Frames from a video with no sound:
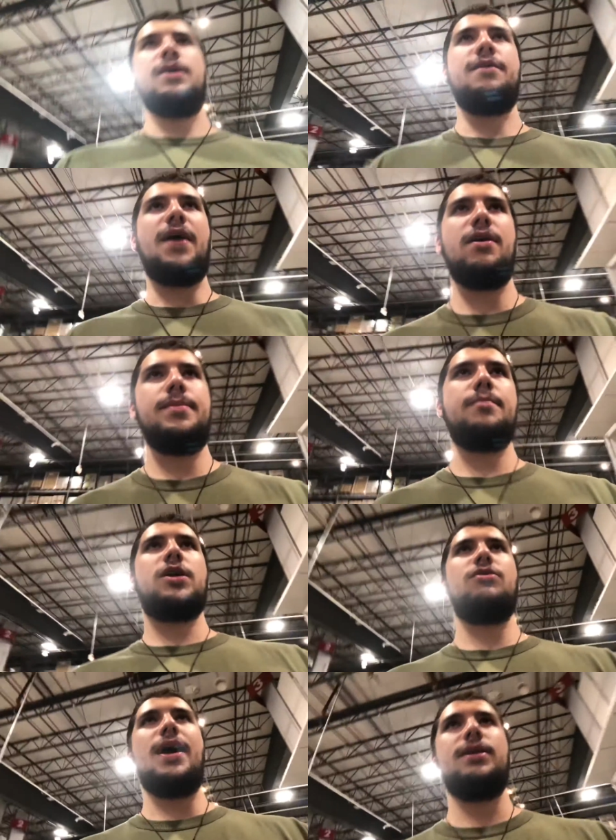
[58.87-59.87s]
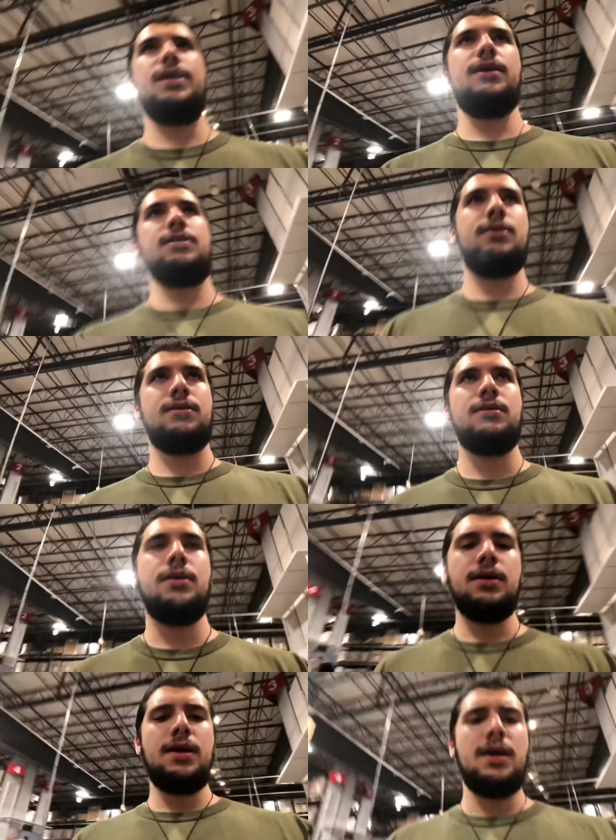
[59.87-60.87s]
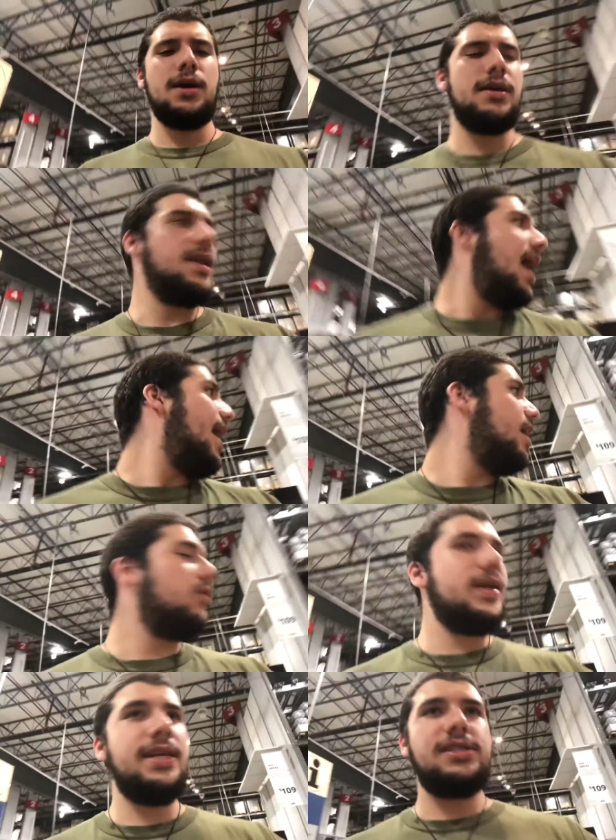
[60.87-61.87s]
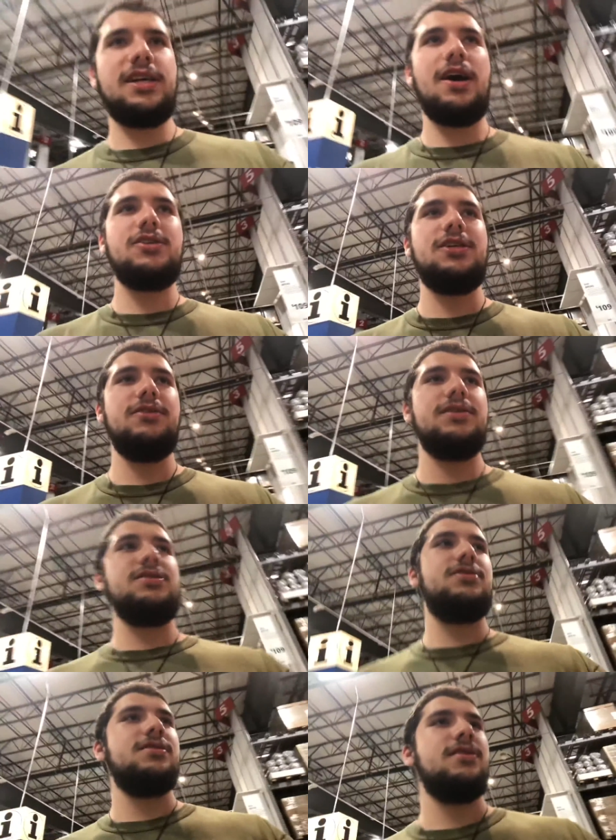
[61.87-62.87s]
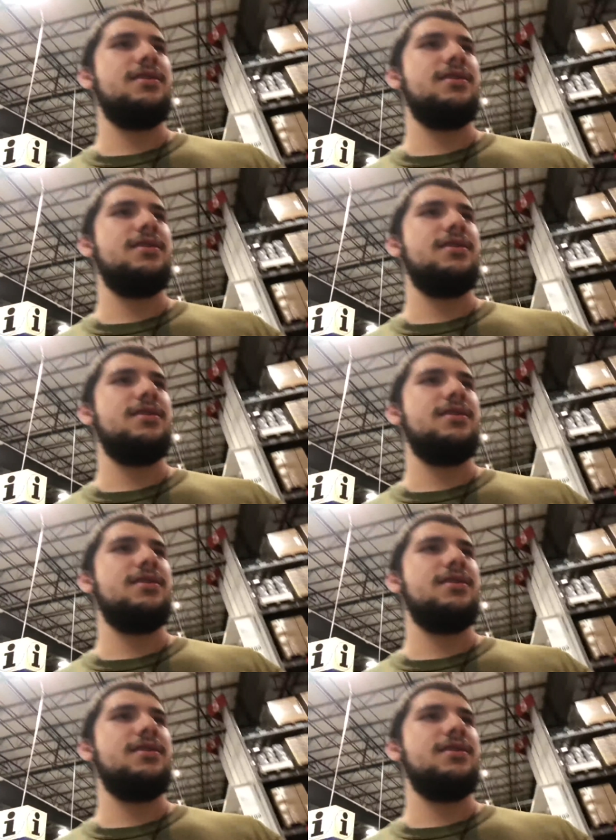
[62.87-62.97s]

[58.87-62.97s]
If I remember correctly, the aisle we need to go to is,